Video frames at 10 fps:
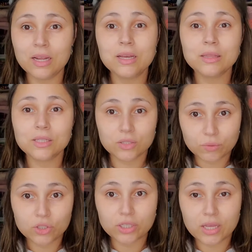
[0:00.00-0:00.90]
this is what
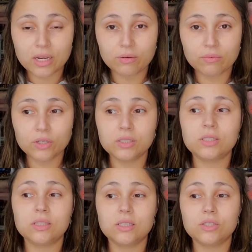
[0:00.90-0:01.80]
you're getting first.
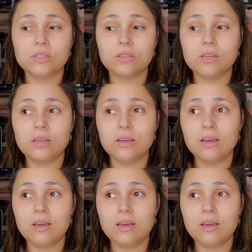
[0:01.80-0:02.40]
Initially,